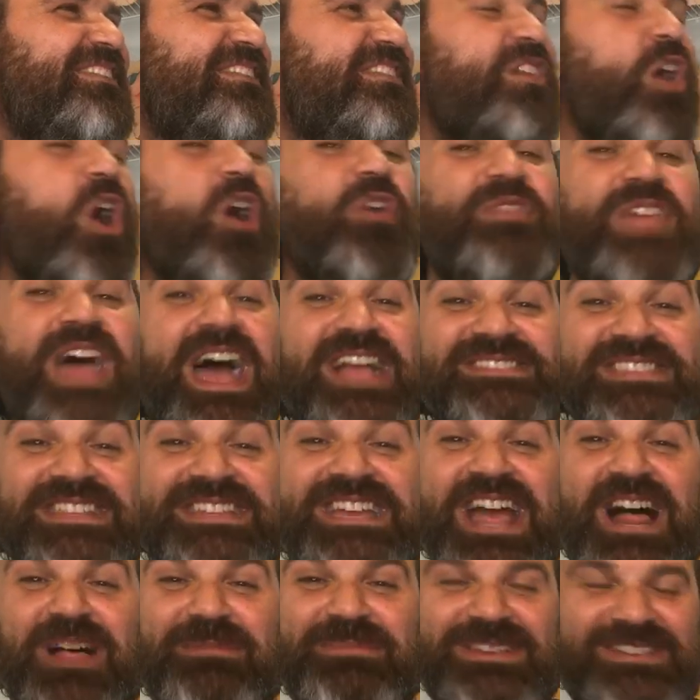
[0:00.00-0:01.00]
Oh, that's the
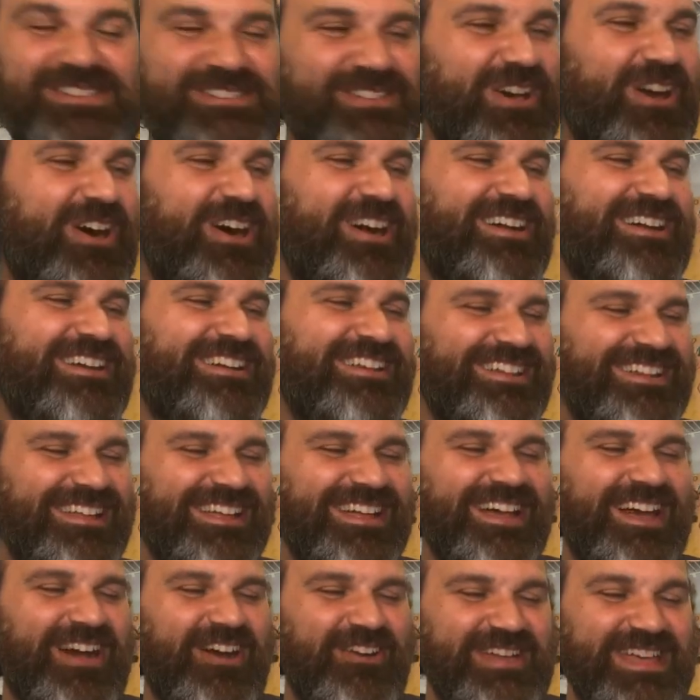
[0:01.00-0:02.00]
galloping song.
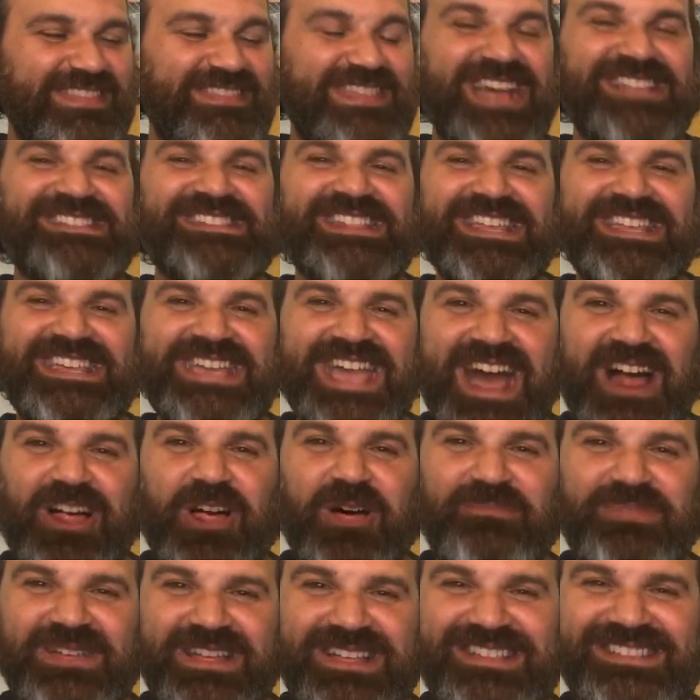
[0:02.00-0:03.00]
Okay, that's the
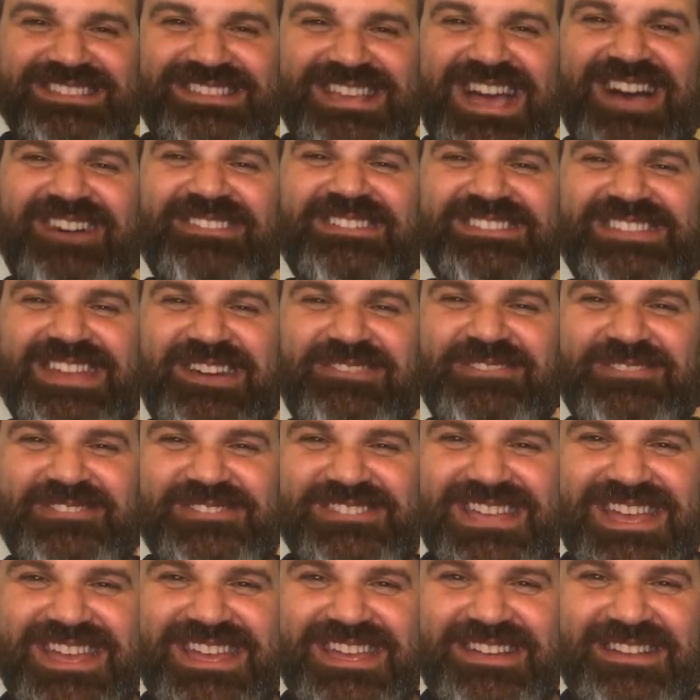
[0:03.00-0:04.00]
galloping sound. Is that what you're
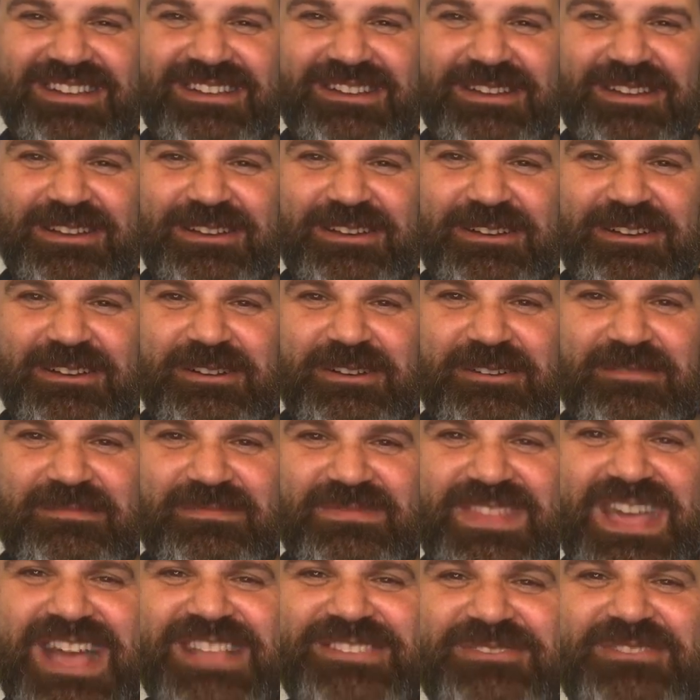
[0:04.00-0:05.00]
saying?
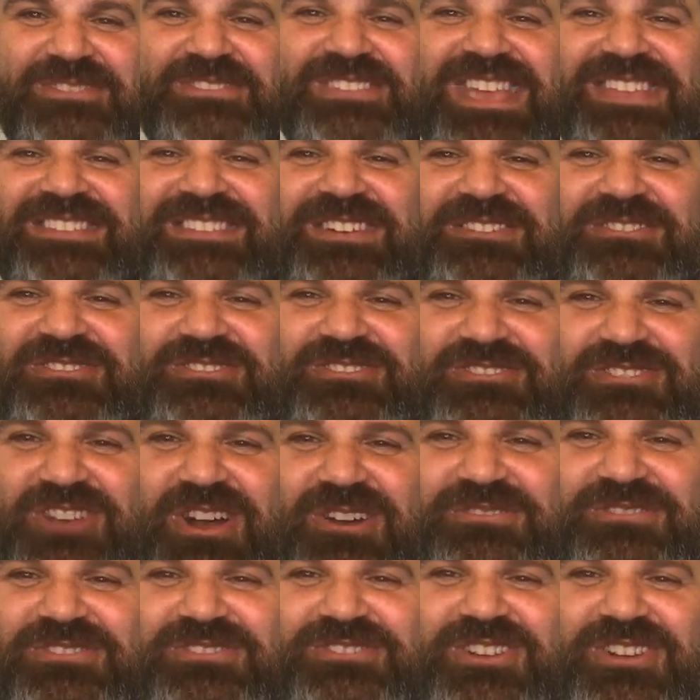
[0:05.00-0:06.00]
That's what you're saying. The
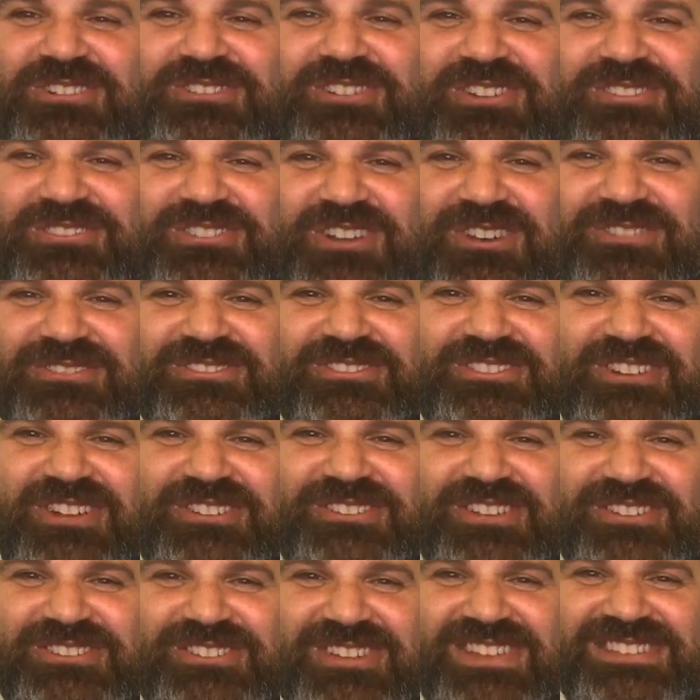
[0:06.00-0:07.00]
don't, don't, don't, don't, don't, don't.